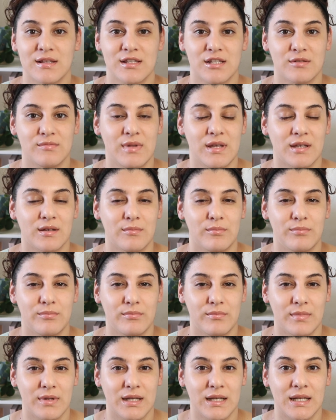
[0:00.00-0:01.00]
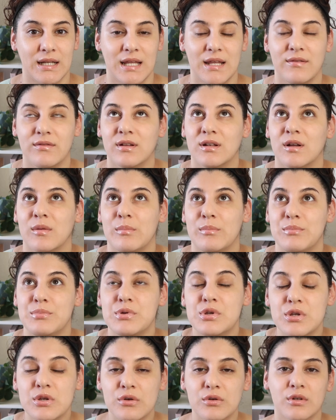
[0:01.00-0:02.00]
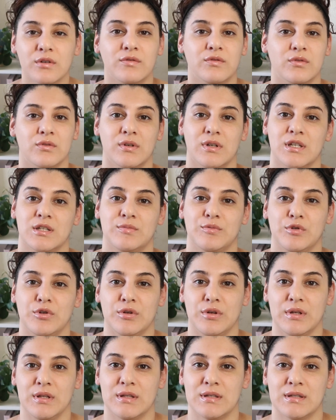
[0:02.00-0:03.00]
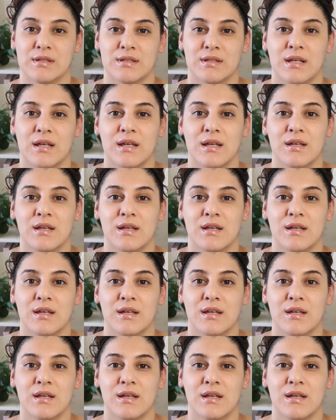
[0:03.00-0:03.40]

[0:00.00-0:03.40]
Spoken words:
to make it even a beautiful experience,